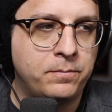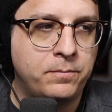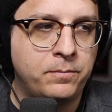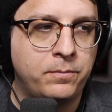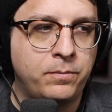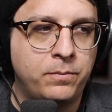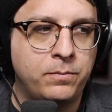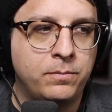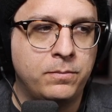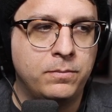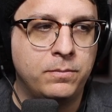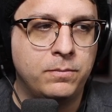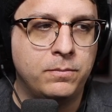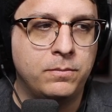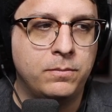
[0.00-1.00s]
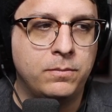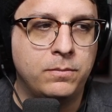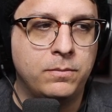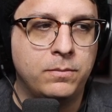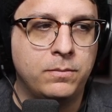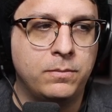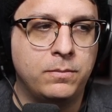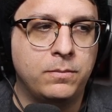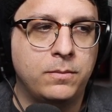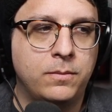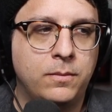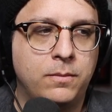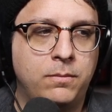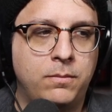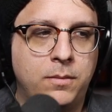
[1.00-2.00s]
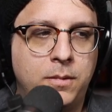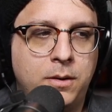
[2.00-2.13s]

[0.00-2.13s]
Nobody speaks.